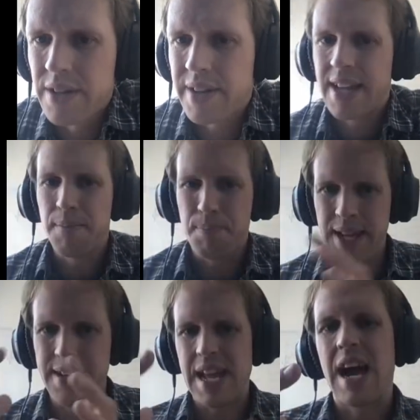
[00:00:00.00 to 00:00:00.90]
to kind of
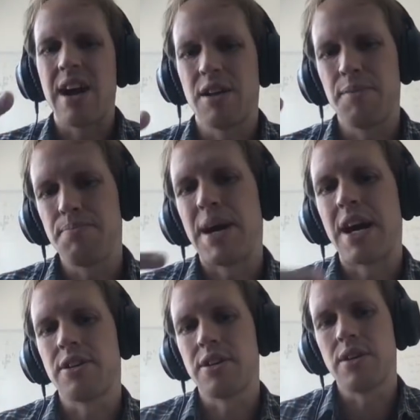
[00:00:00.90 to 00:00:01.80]
pin down a bit
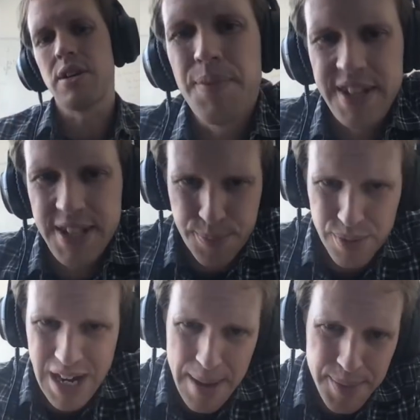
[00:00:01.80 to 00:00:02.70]
better these
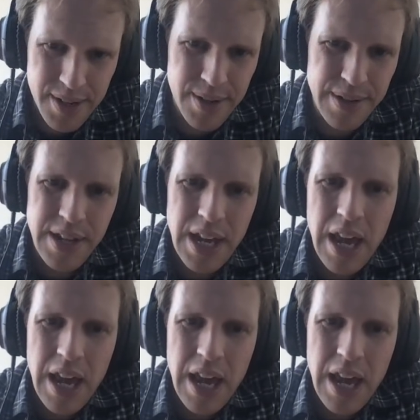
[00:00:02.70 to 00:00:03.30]
parameters.